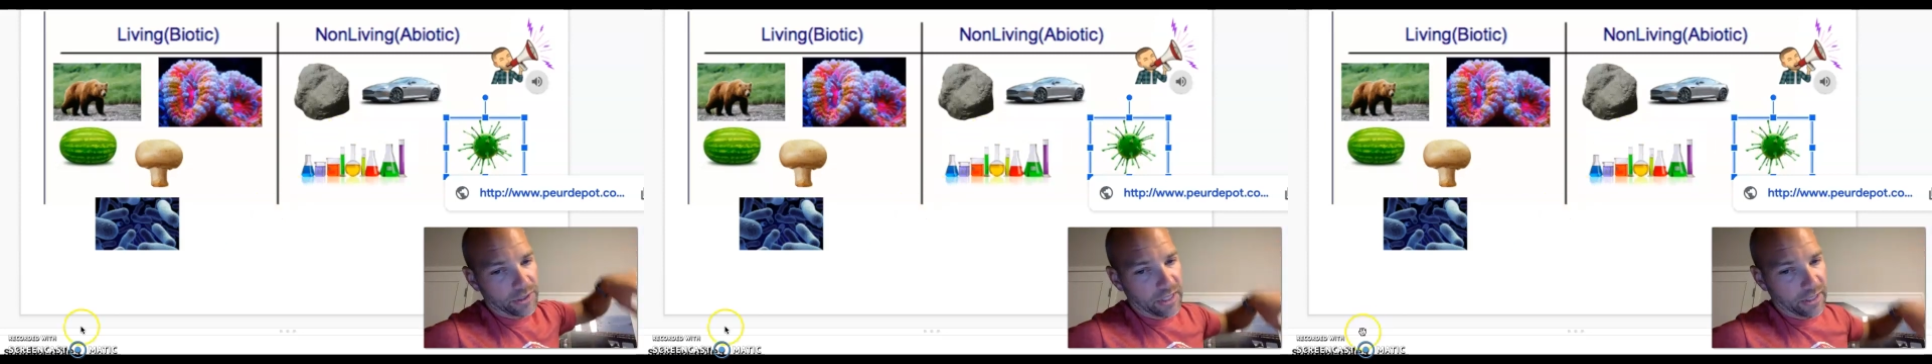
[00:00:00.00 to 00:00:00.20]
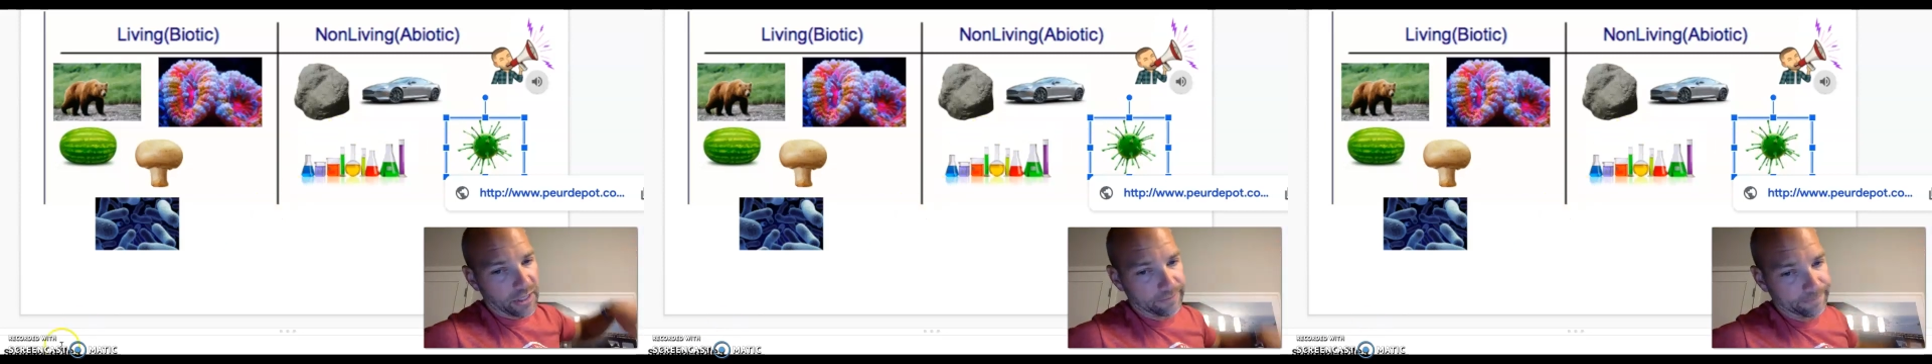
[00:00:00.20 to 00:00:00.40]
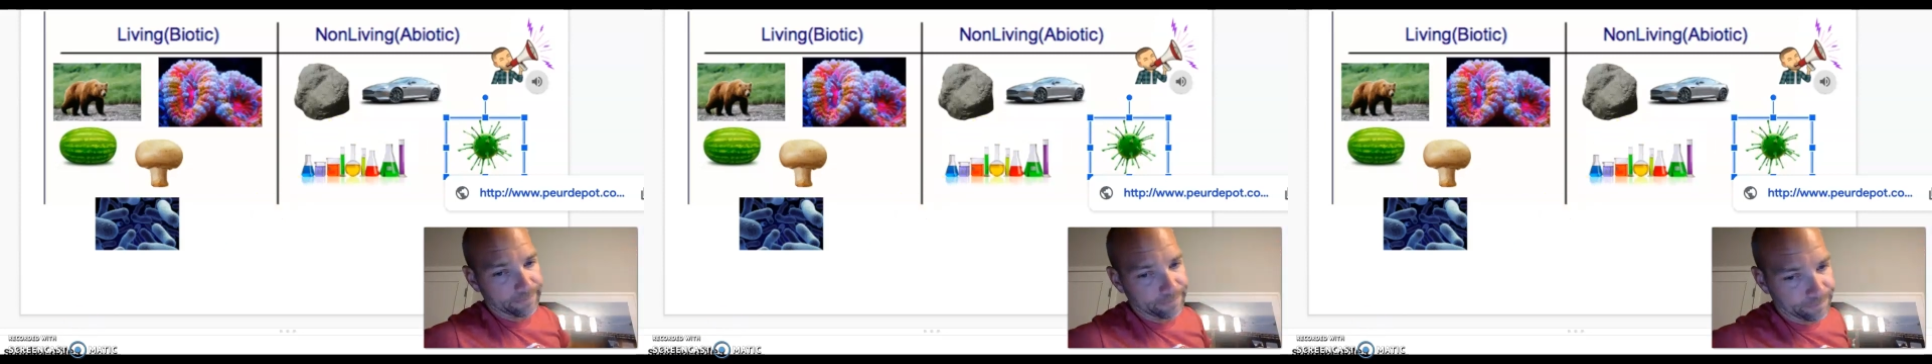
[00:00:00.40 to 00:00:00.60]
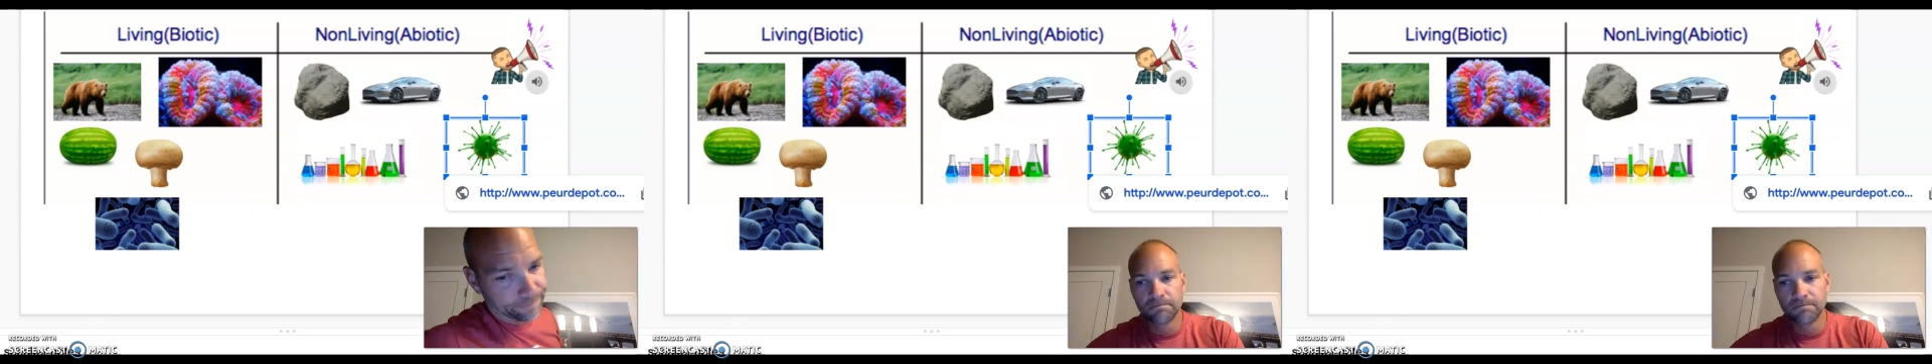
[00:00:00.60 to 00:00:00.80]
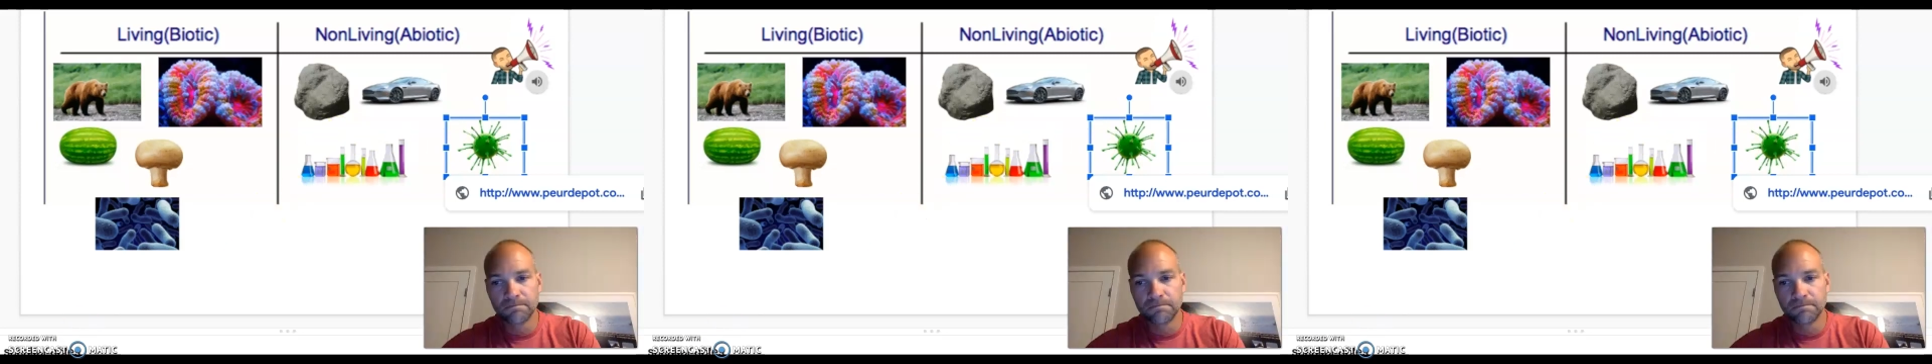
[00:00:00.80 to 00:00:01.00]
second.
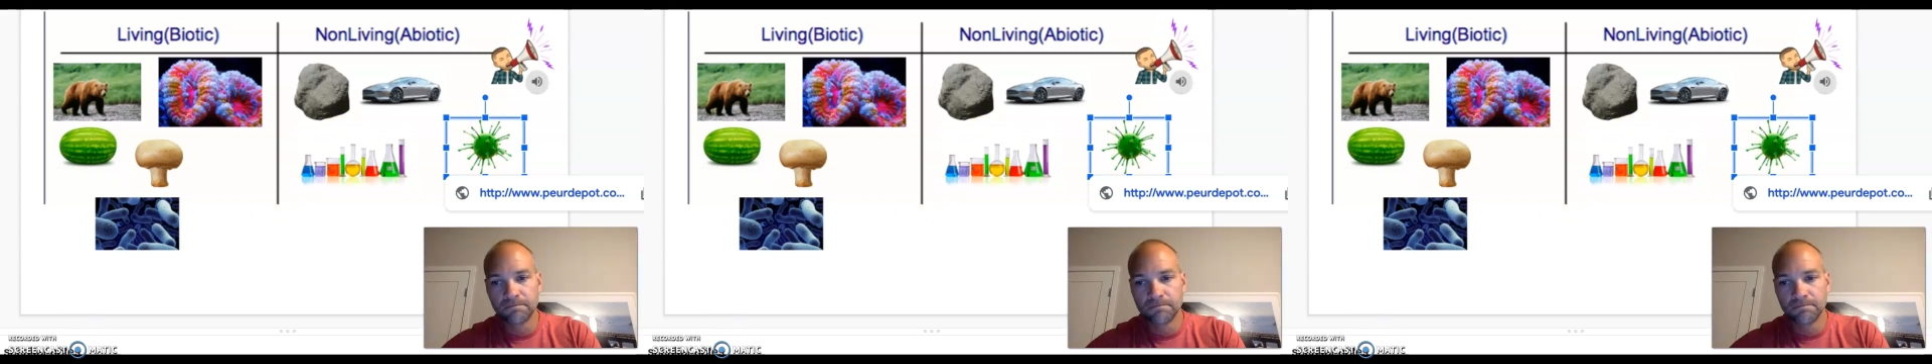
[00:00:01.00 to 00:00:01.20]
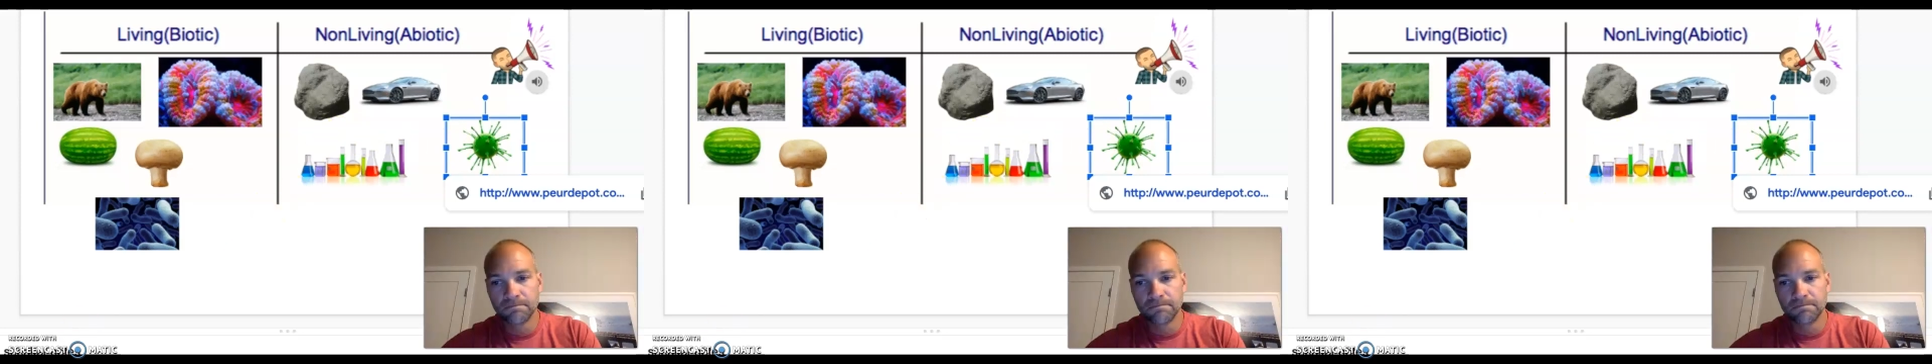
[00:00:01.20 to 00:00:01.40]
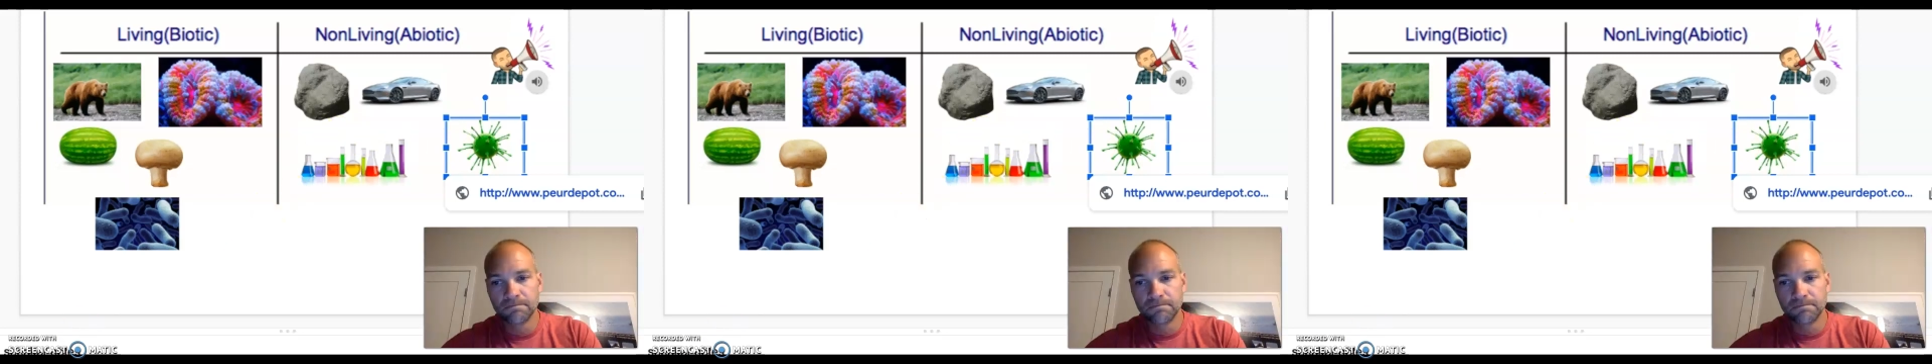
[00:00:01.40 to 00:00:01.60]
All right, I'm